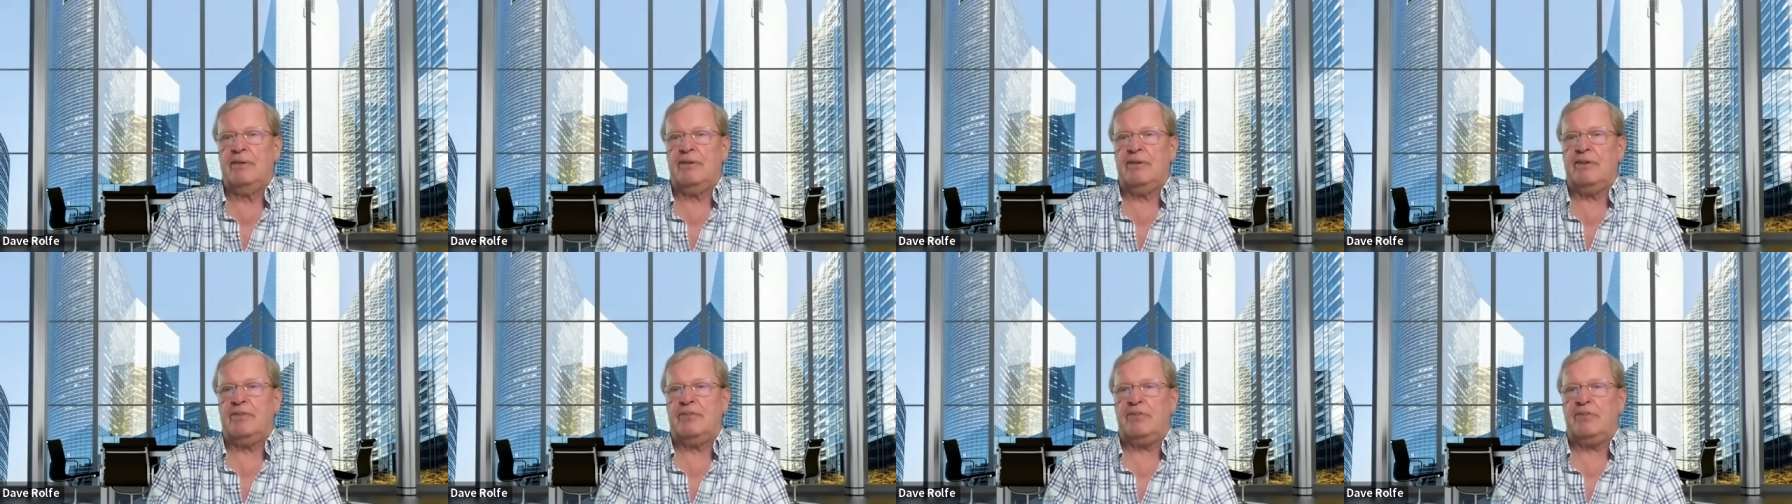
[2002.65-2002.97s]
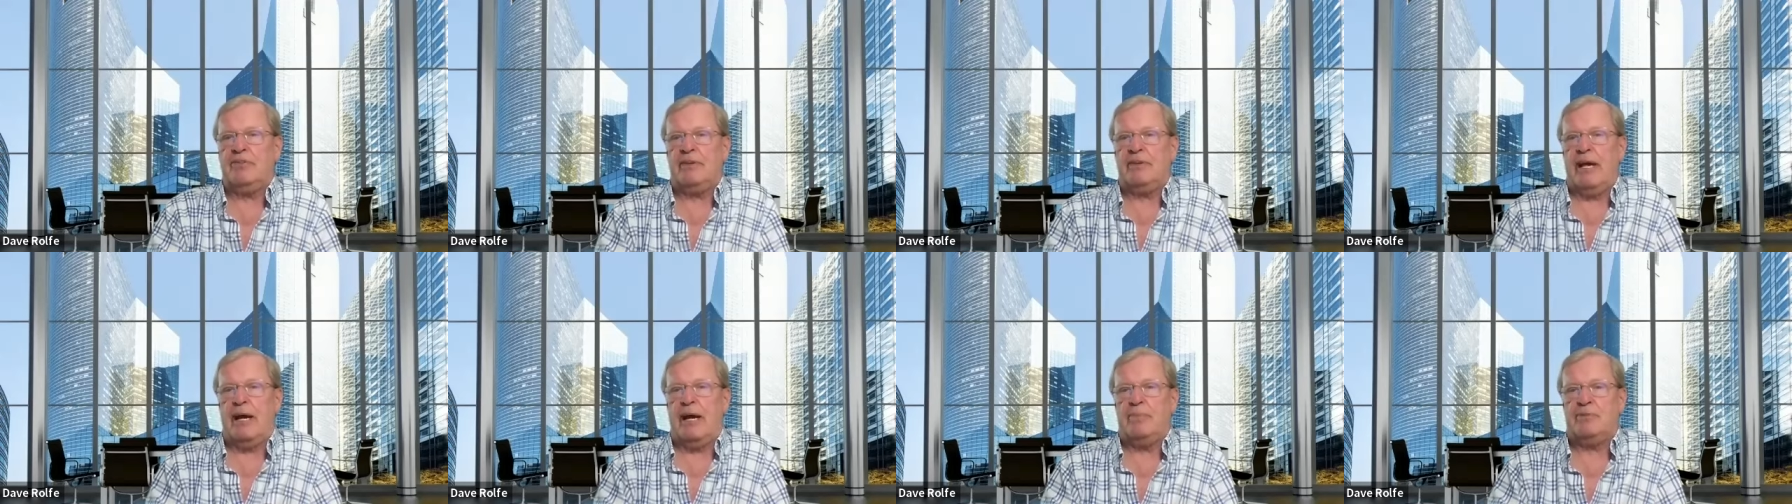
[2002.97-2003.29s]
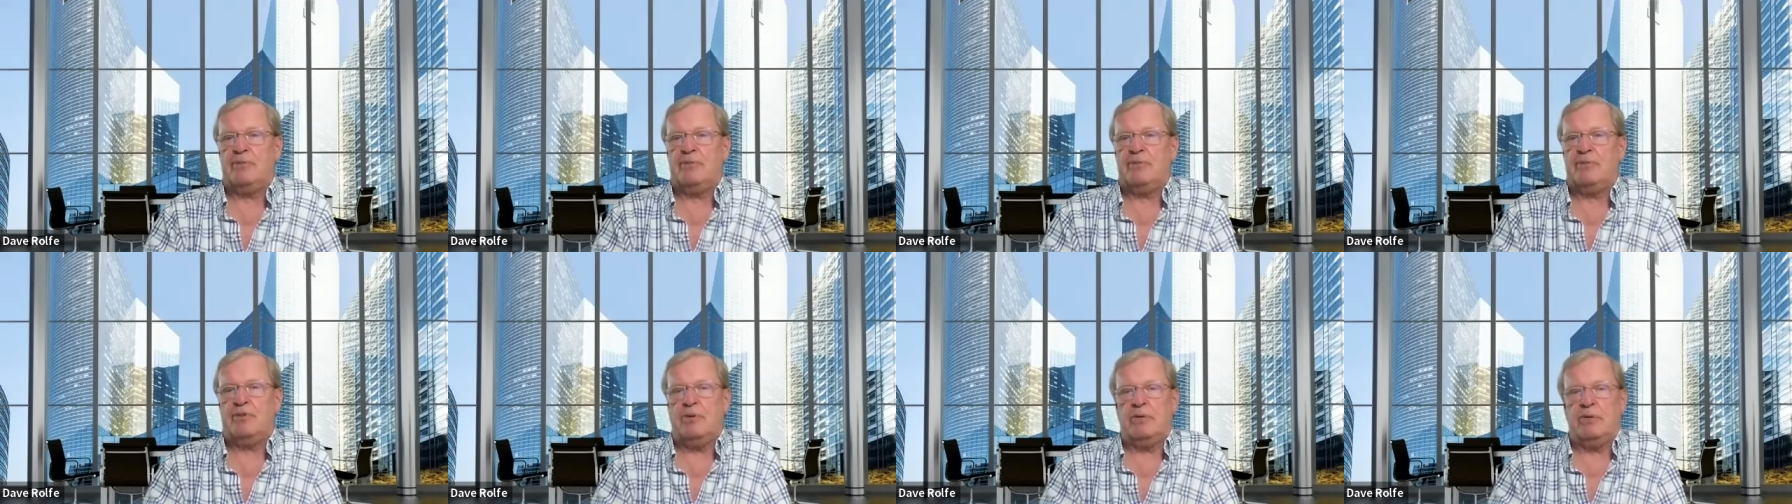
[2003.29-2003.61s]
this is
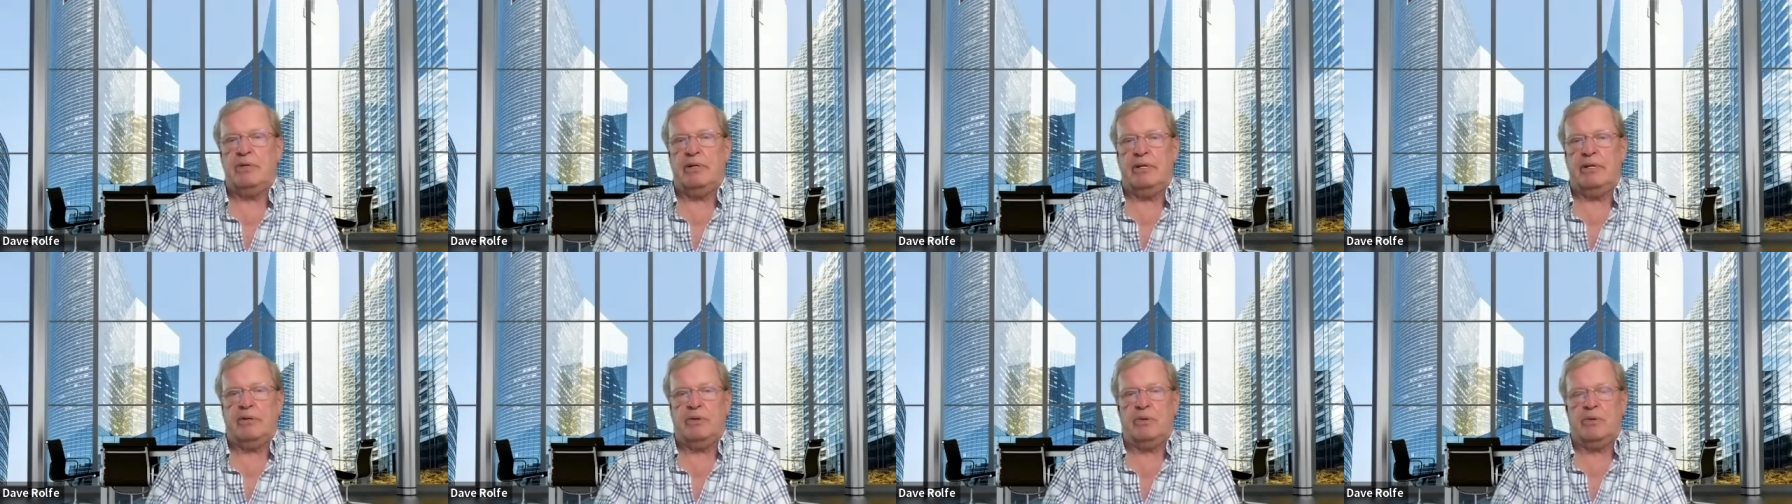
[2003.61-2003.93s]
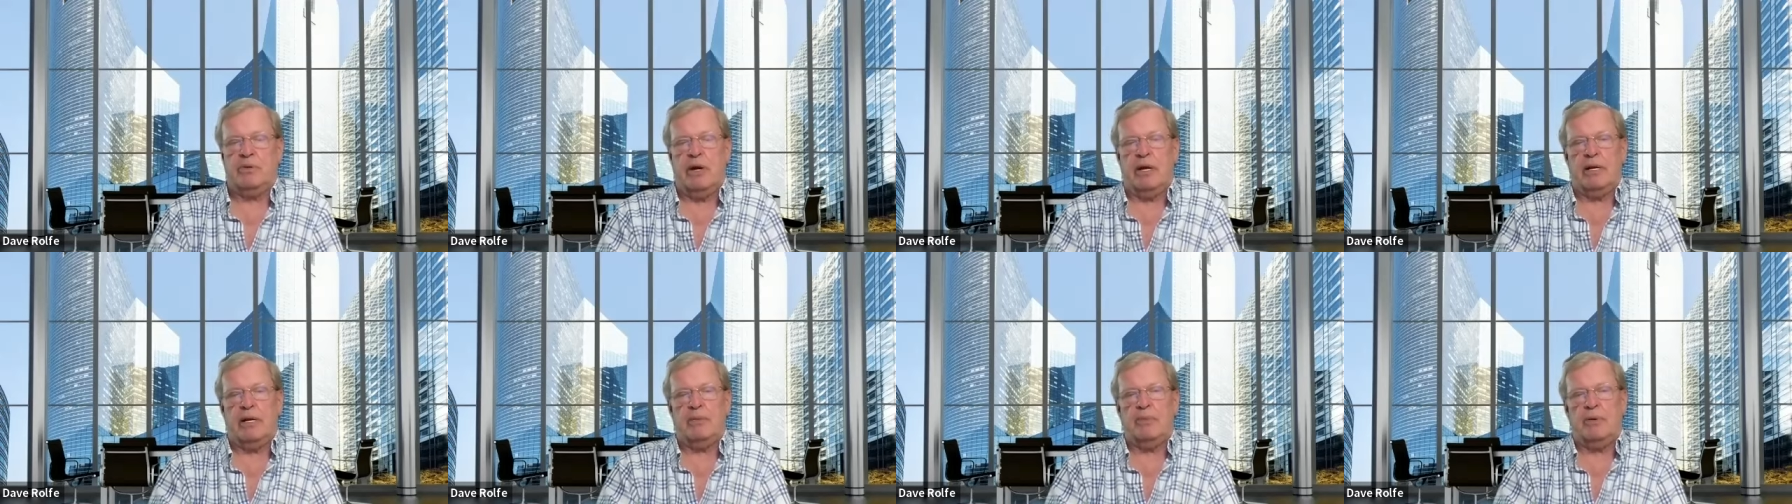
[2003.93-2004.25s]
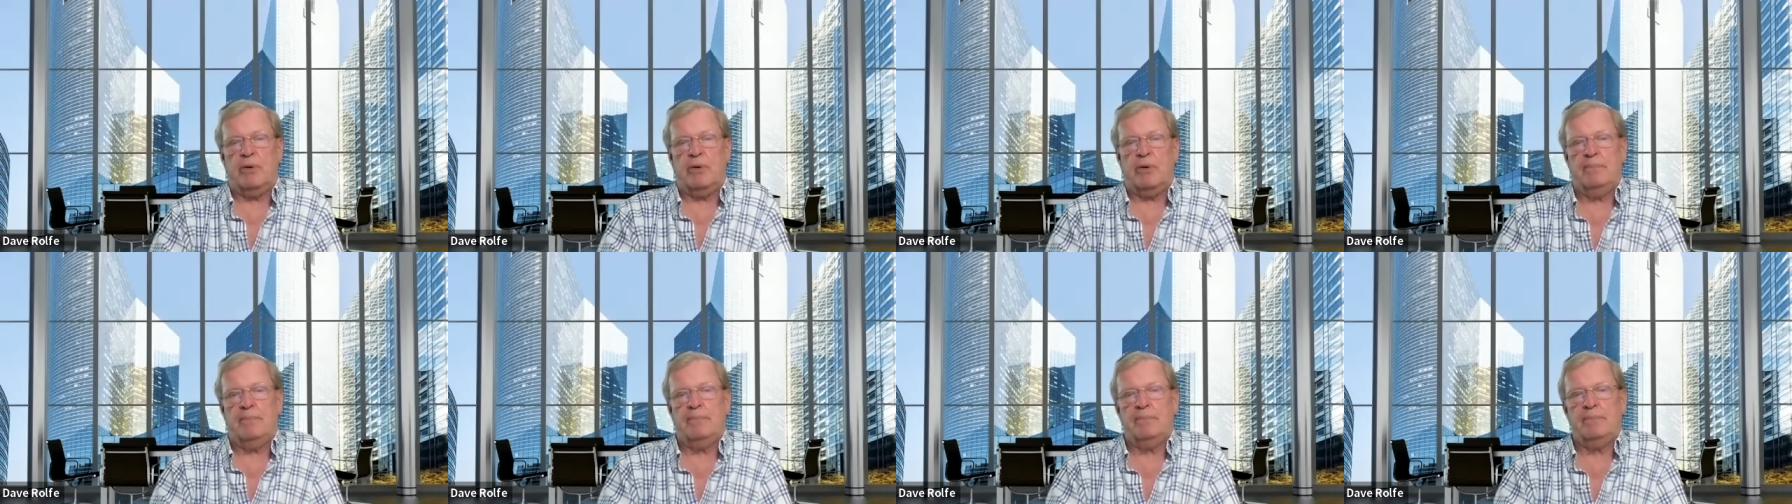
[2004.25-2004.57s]
absolutely
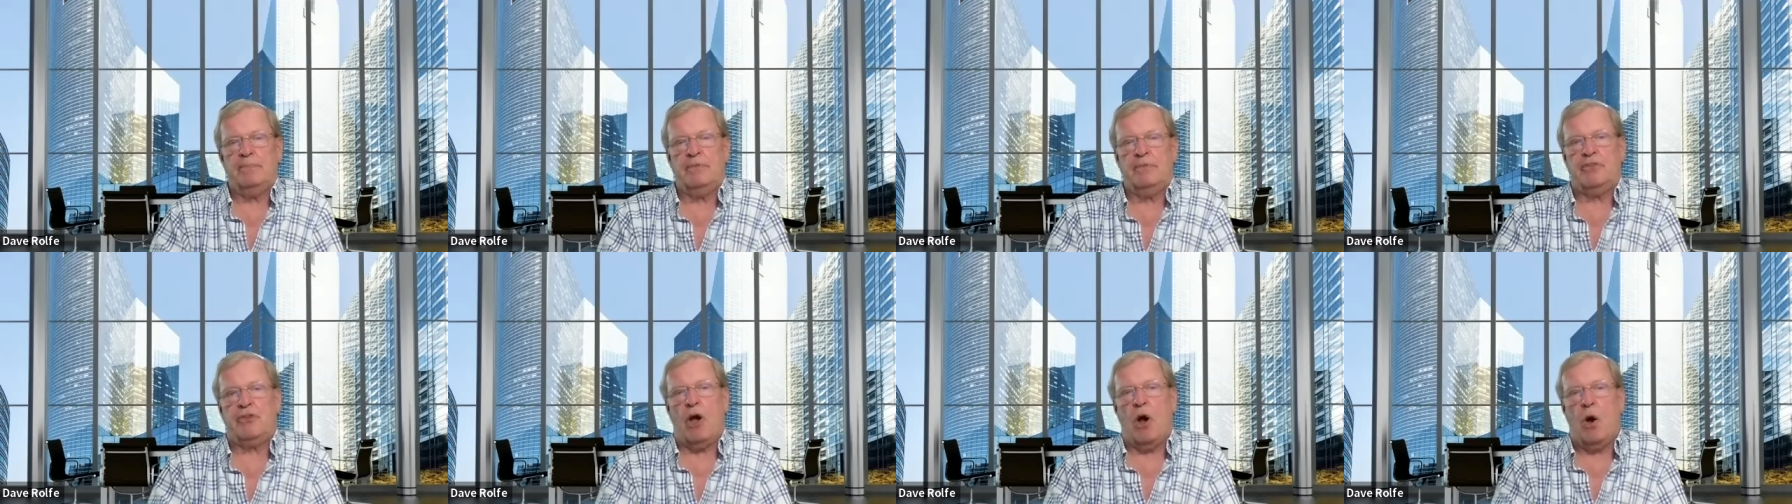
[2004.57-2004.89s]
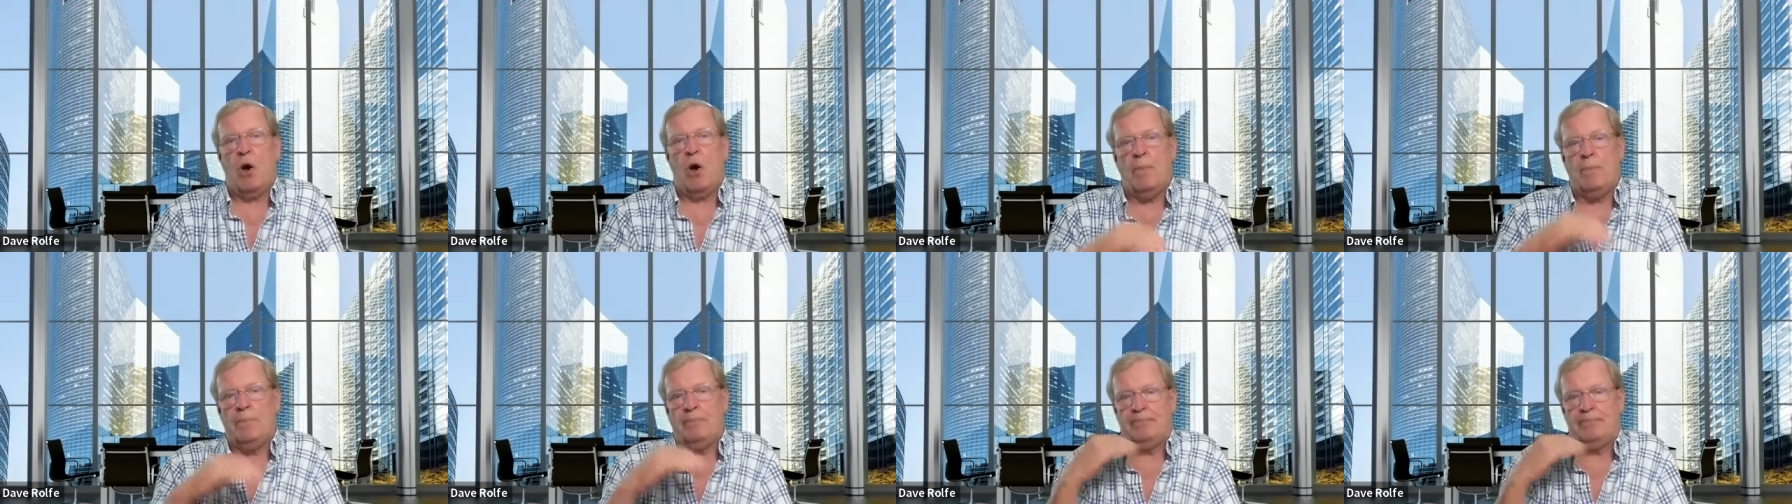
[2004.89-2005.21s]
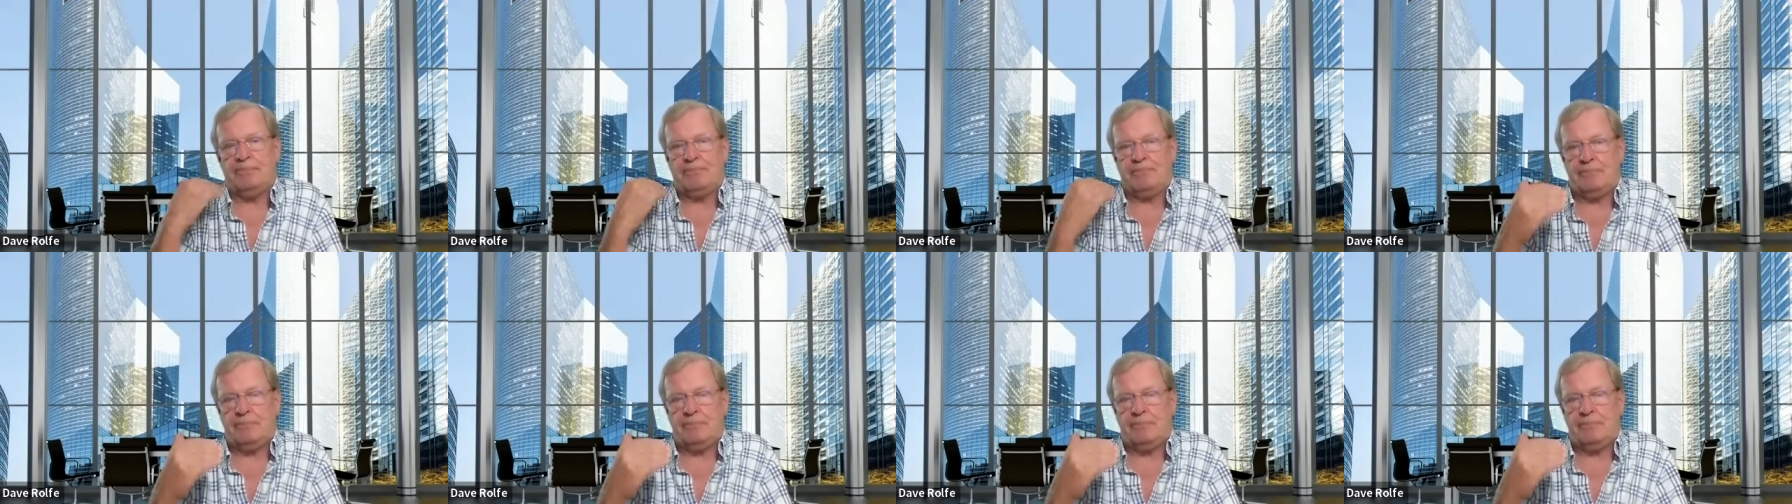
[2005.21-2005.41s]
incredible so